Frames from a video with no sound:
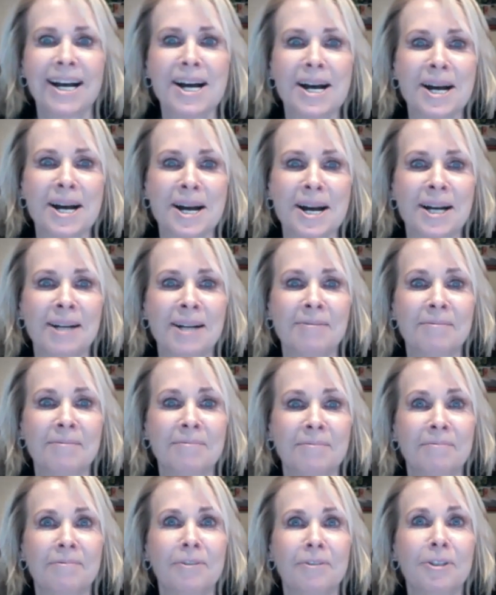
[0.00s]

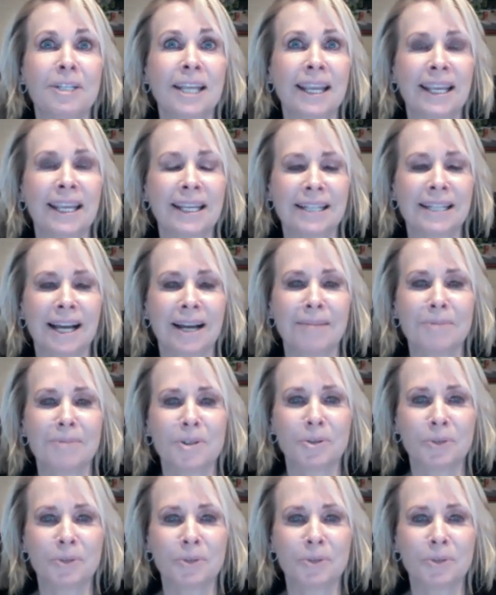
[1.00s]
for taking time to